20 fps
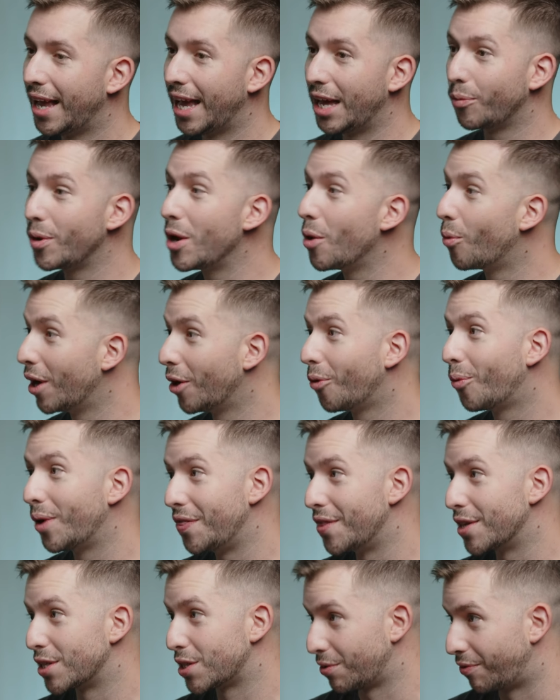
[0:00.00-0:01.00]
And we will
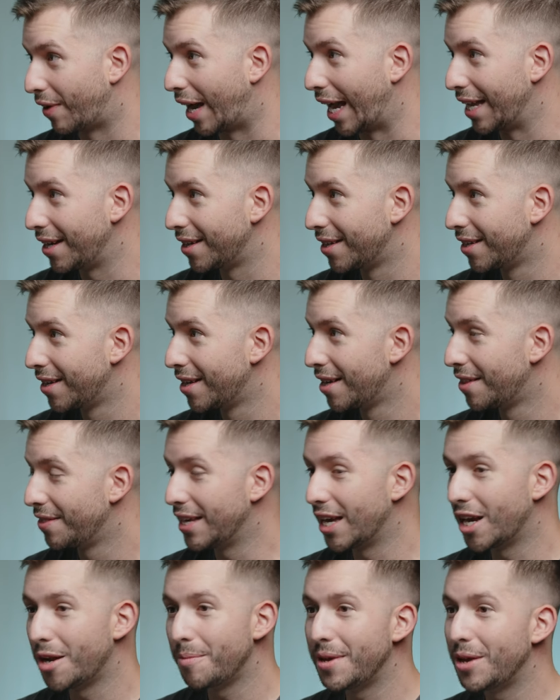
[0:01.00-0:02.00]
win this fight. Mm.
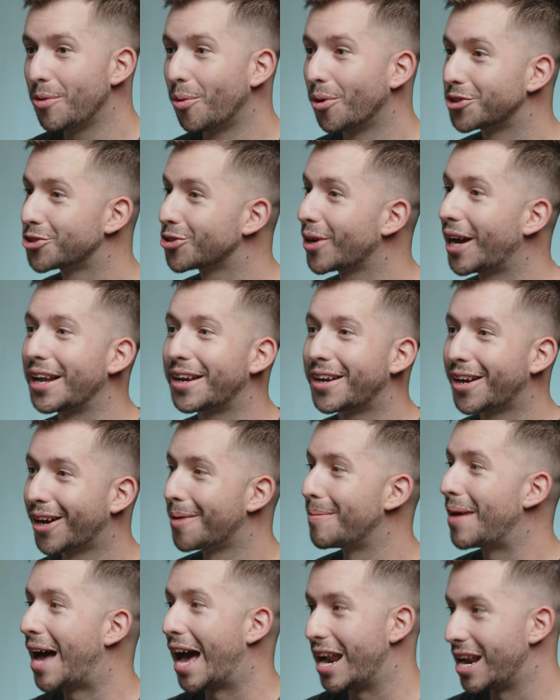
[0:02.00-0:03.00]
The enemy will try to
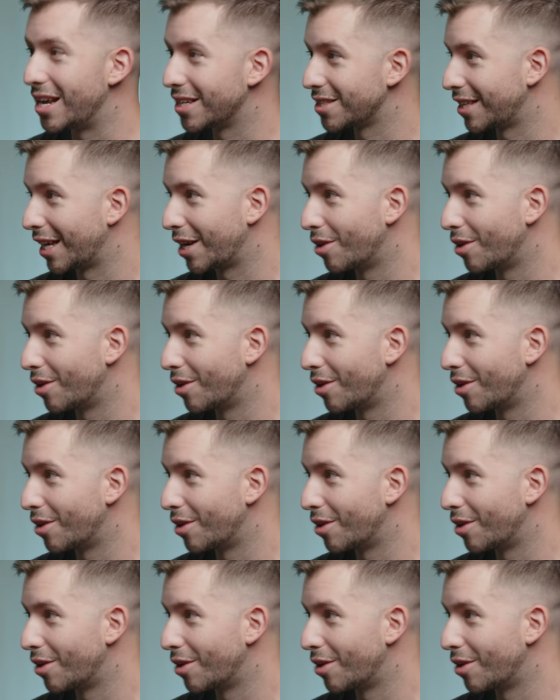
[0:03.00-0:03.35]
come at us